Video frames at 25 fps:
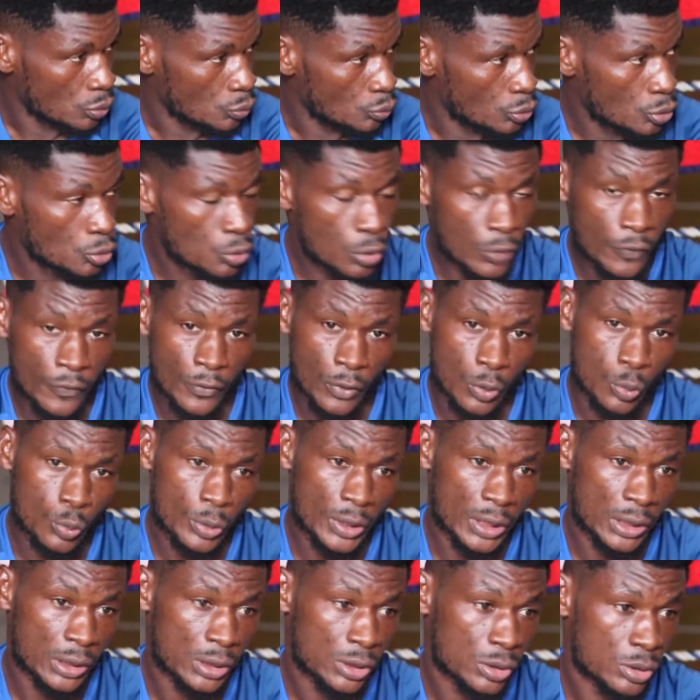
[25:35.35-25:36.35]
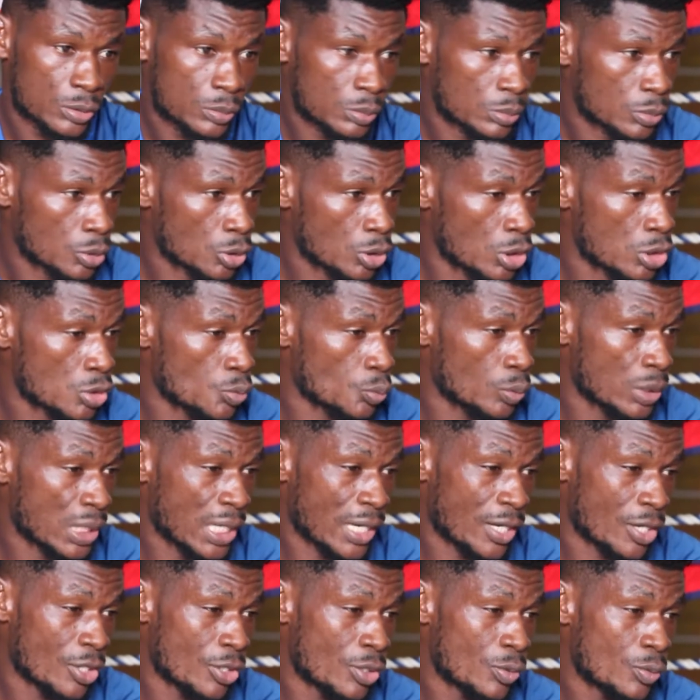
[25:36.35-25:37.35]
We go for win because we
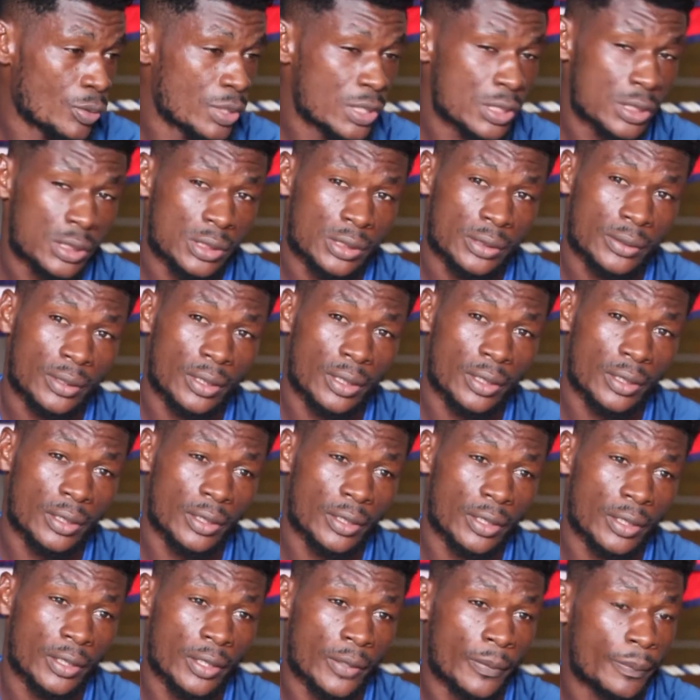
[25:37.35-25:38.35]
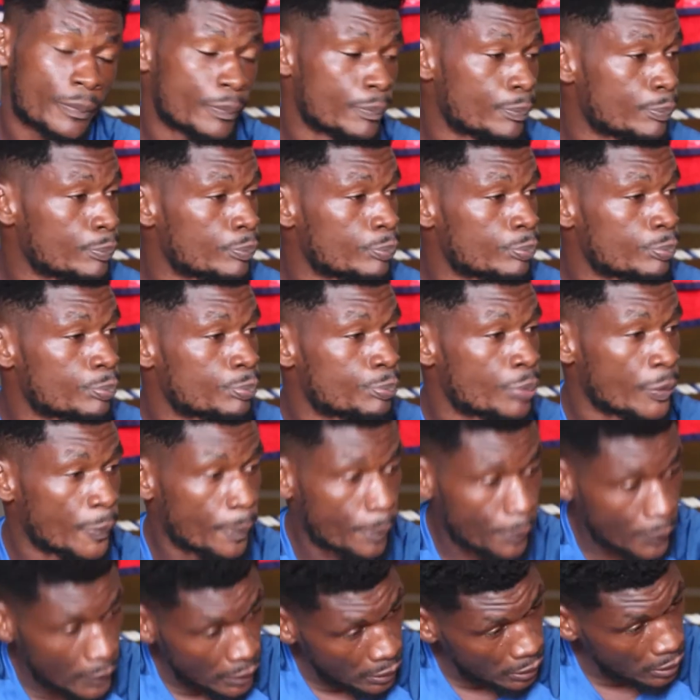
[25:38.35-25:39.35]
are always uh,
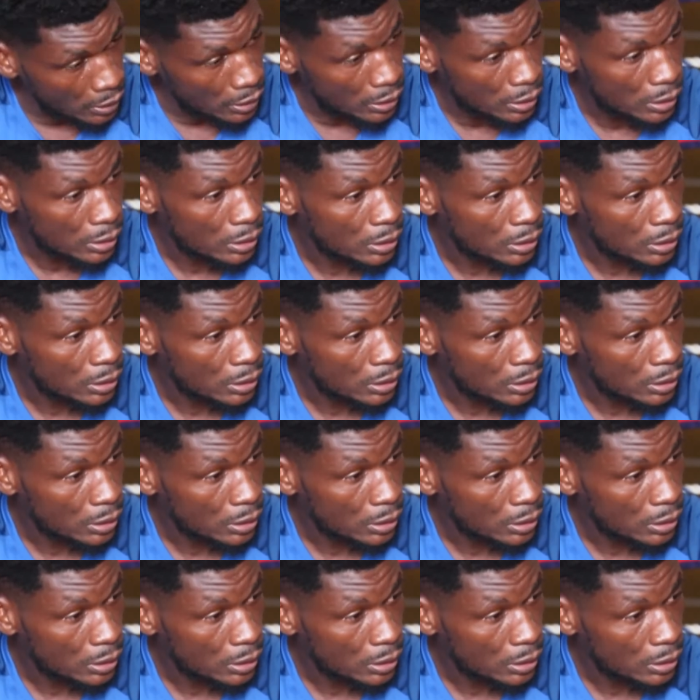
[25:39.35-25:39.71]
prepared